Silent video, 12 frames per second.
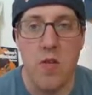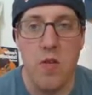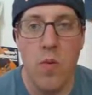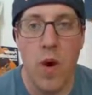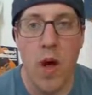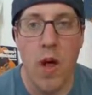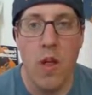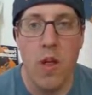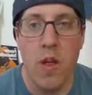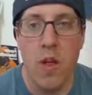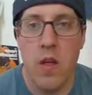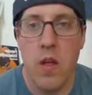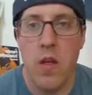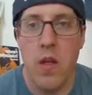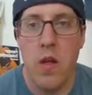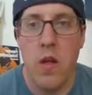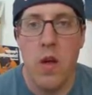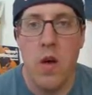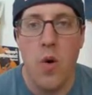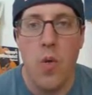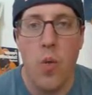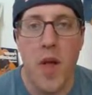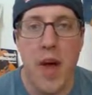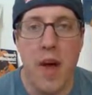Well, when I